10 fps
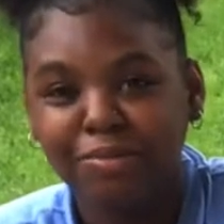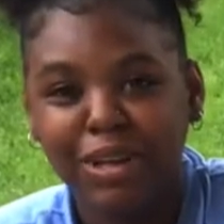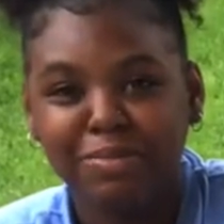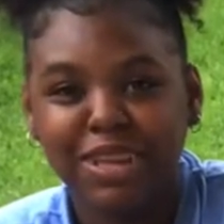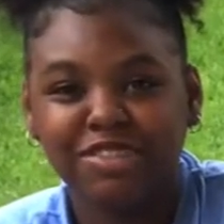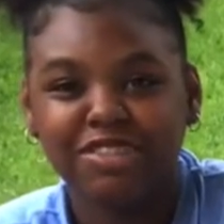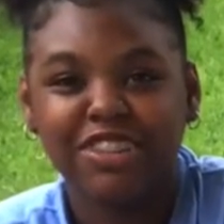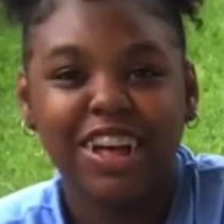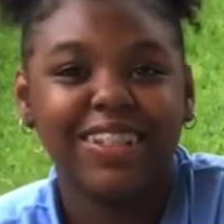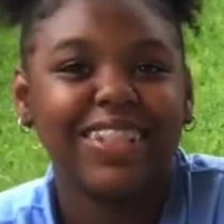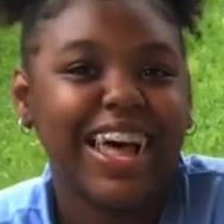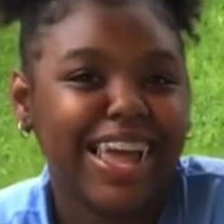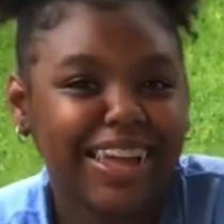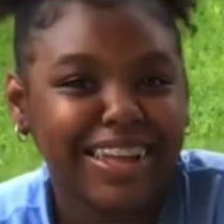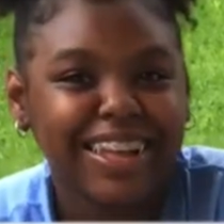but make sure y'all like,
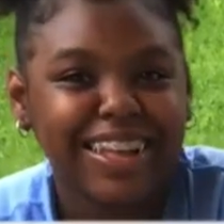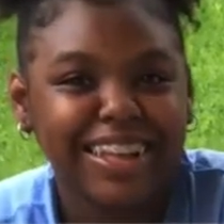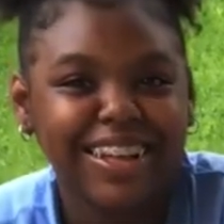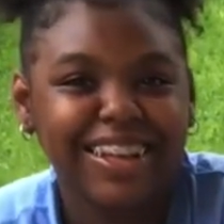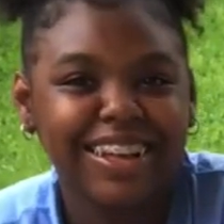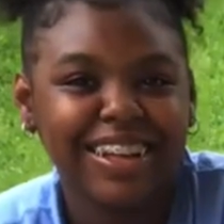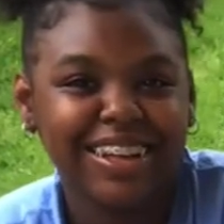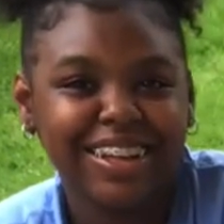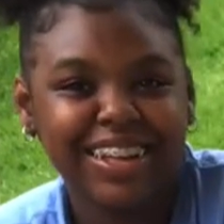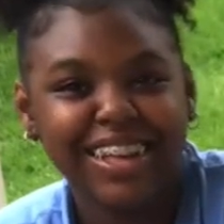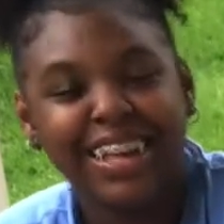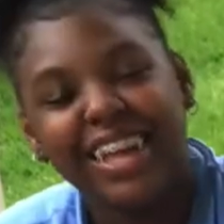comment,